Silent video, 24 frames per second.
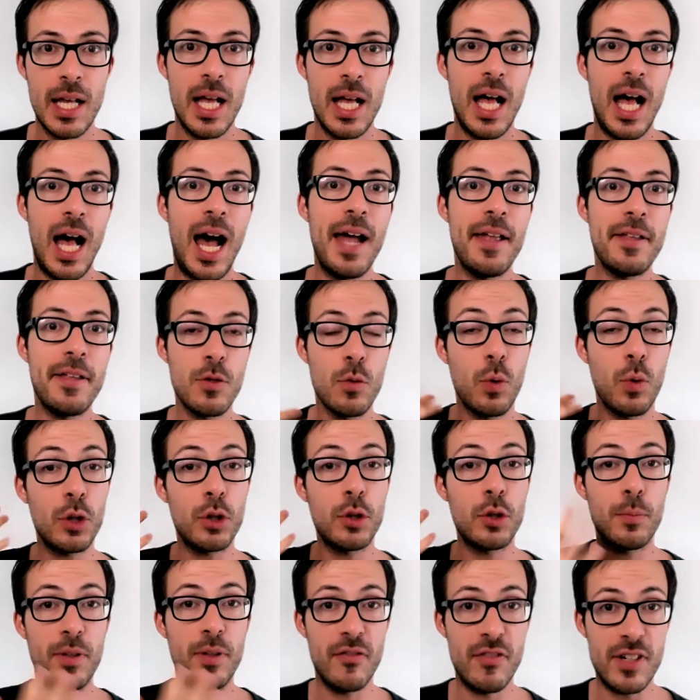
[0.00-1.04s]
And you want to
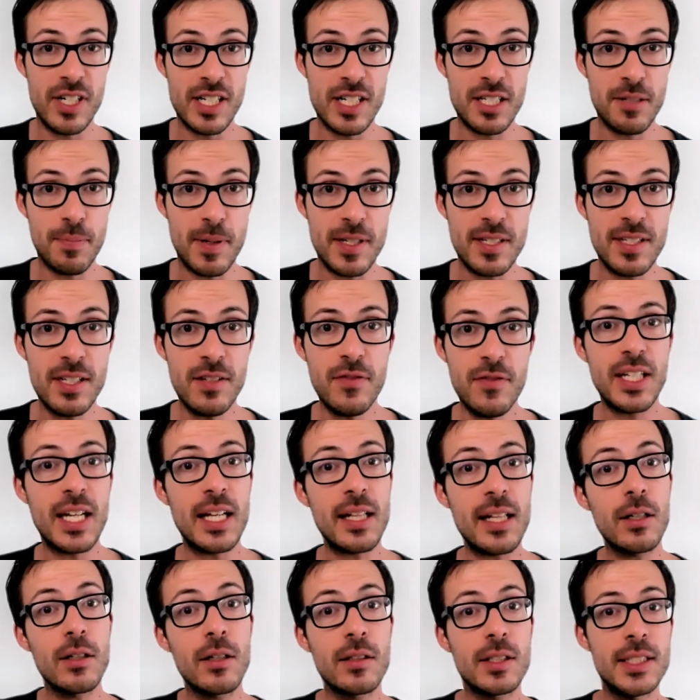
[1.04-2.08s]
be very specific and
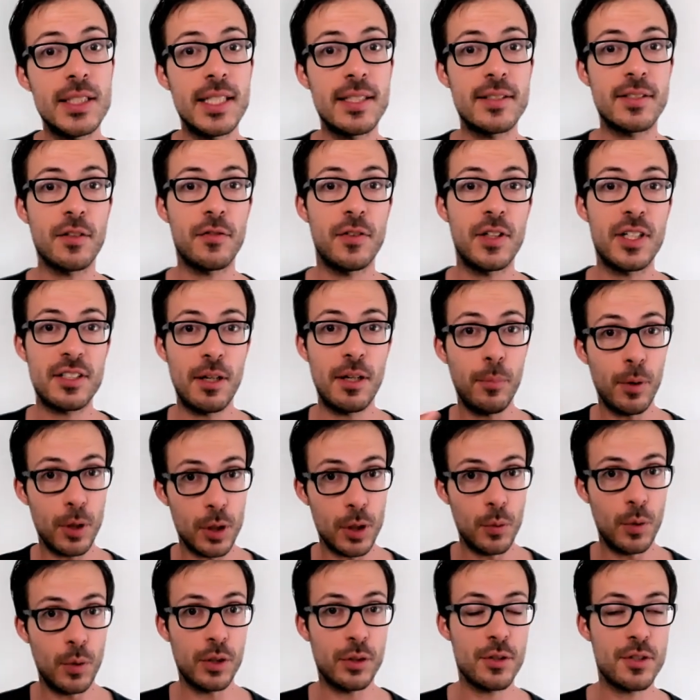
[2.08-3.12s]
concrete. So for example, you
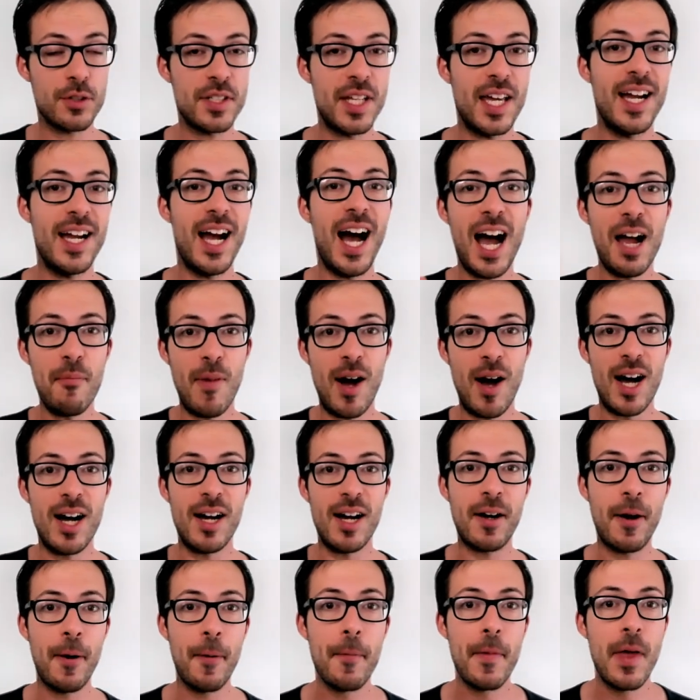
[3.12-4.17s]
want to say, hi
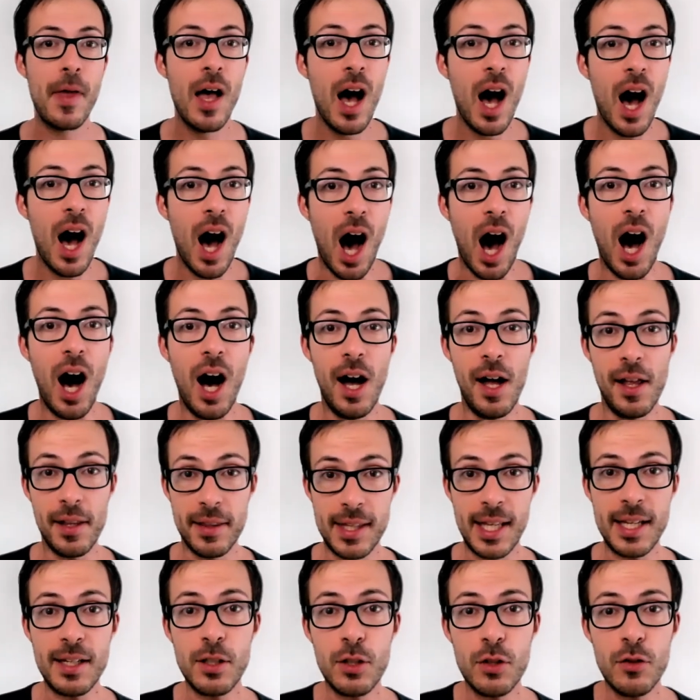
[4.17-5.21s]
Mark,
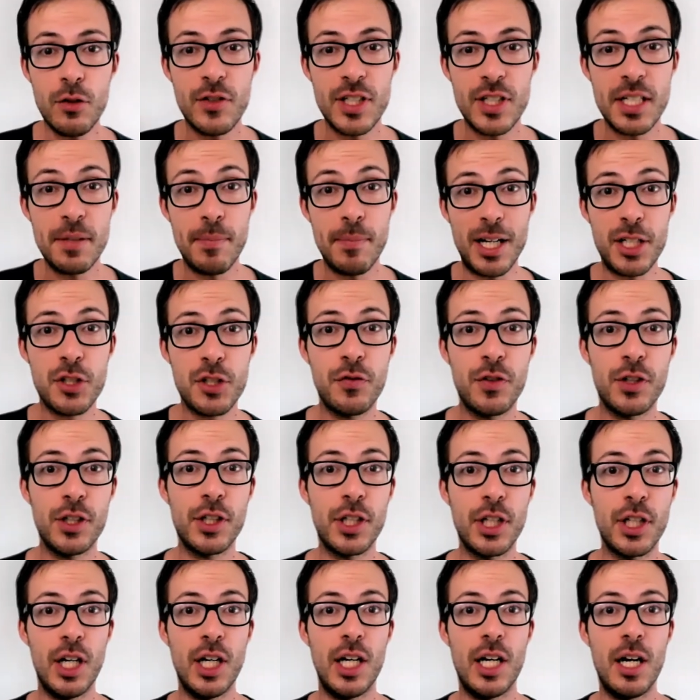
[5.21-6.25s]
thank you very much for
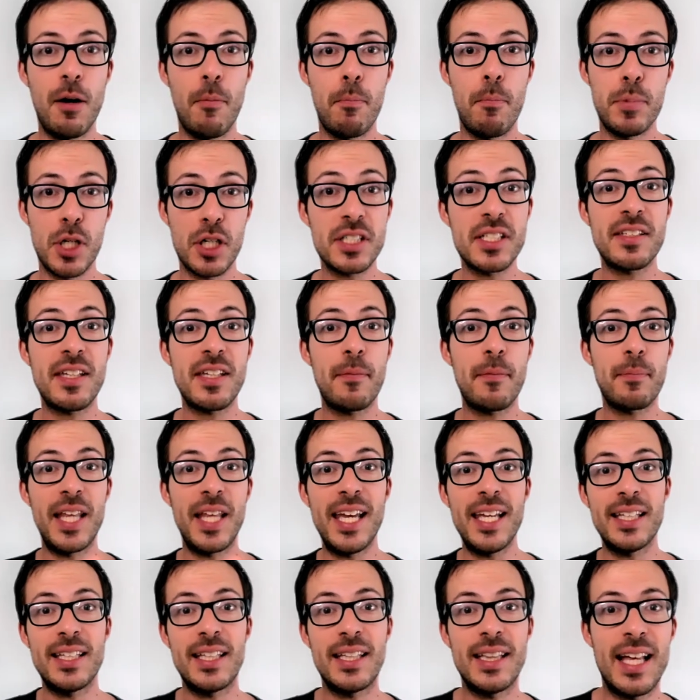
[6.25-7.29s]
your progress
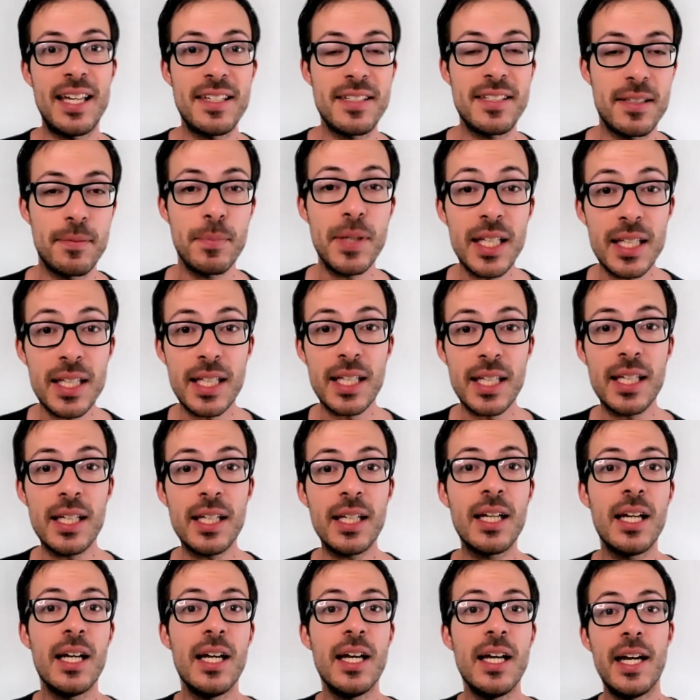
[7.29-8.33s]
update last meeting.
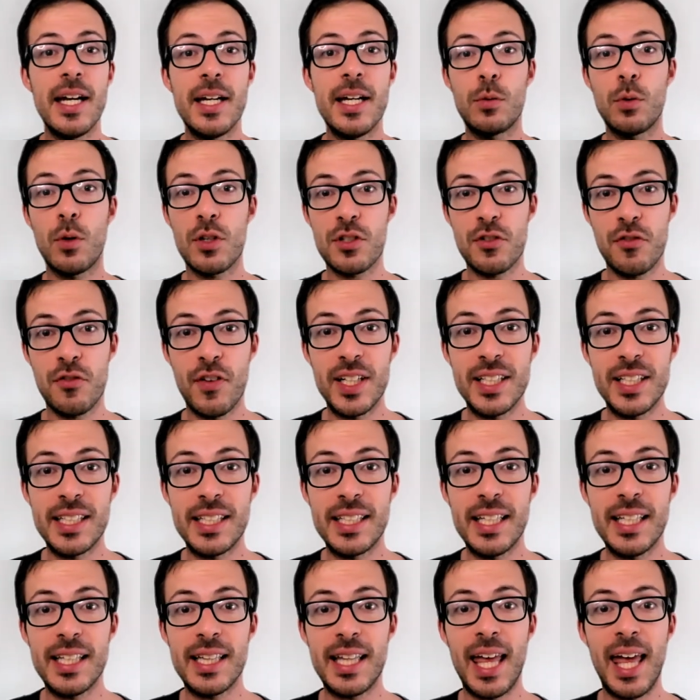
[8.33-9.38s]
It was very
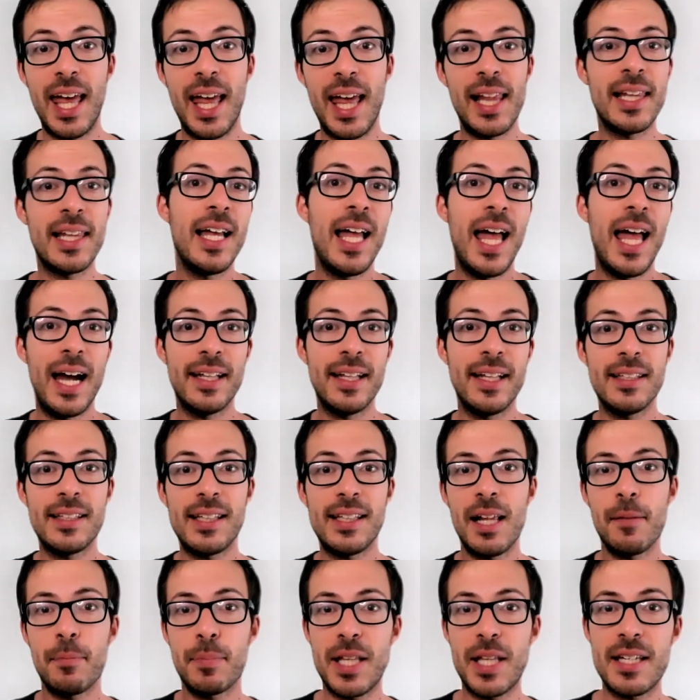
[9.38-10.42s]
detailed and it
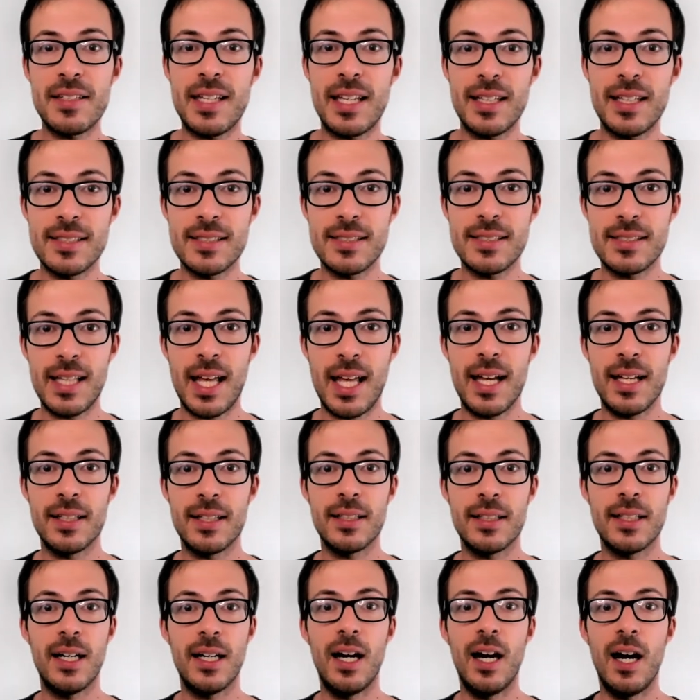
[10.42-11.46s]
helped us understand
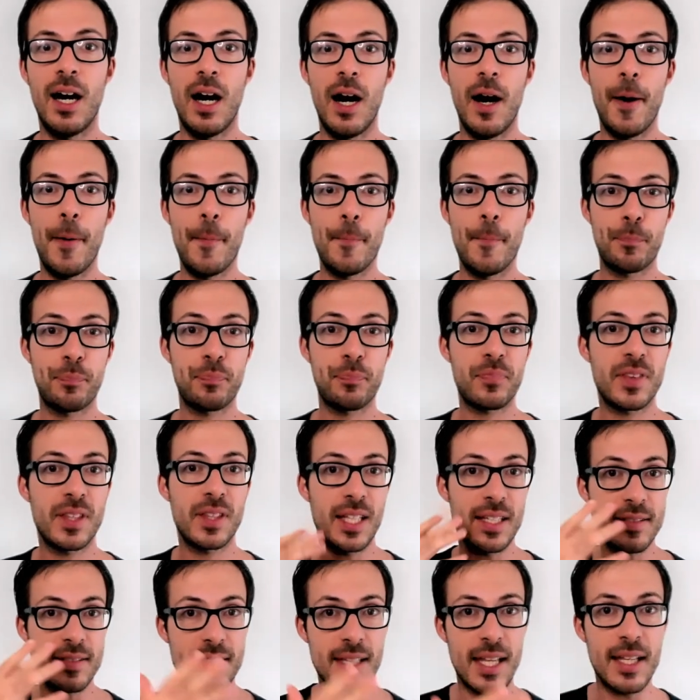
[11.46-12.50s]
the
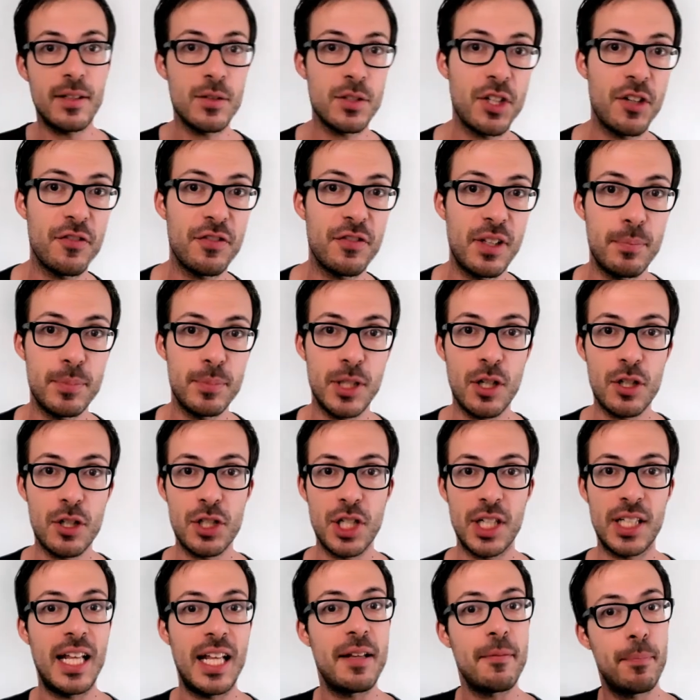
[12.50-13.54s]
status of the project
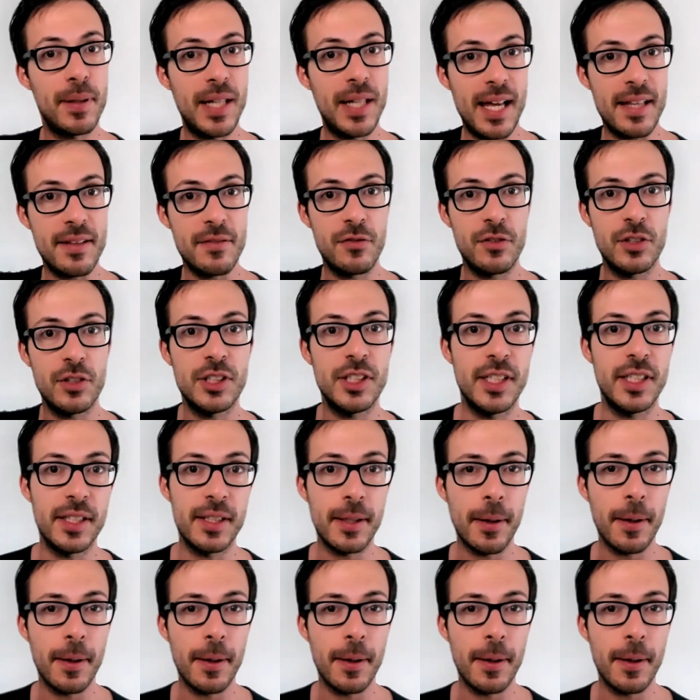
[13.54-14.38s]
and plan for it.